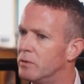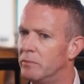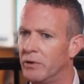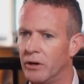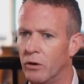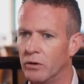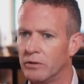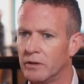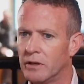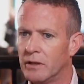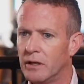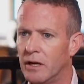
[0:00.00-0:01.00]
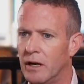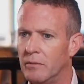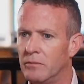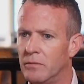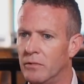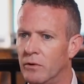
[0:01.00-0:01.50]
that we bring on,
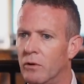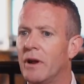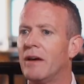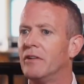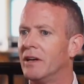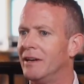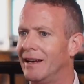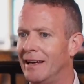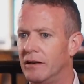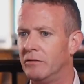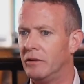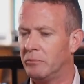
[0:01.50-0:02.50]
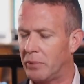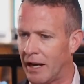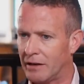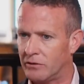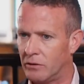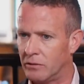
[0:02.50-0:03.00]
not having a negative
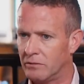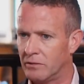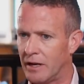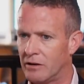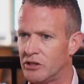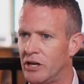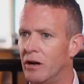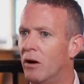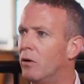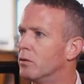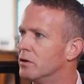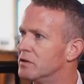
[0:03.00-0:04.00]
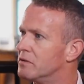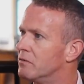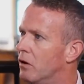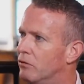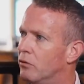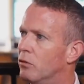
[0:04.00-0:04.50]
impact on our shareholders'
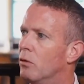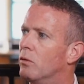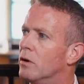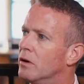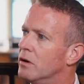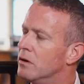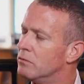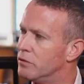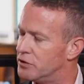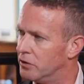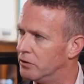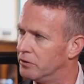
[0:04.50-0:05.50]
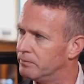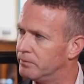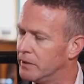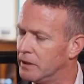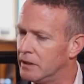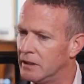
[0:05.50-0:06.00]
overall return.
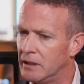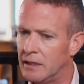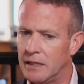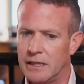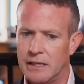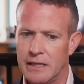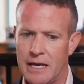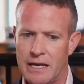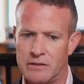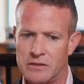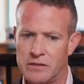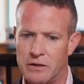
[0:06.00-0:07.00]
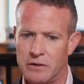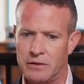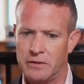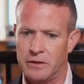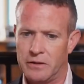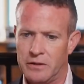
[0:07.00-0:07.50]
And
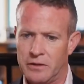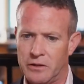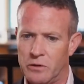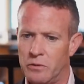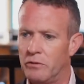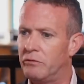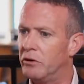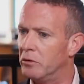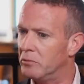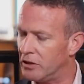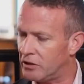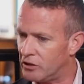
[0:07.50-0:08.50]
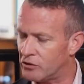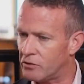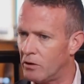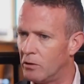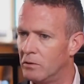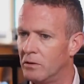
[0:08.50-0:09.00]
so, we're firmly in
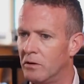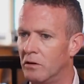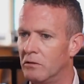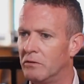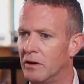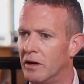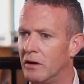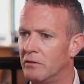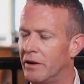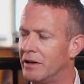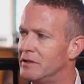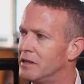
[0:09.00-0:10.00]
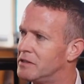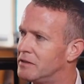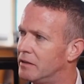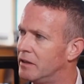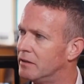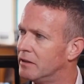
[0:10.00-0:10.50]
control of our
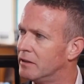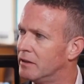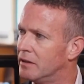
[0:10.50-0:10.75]
destiny.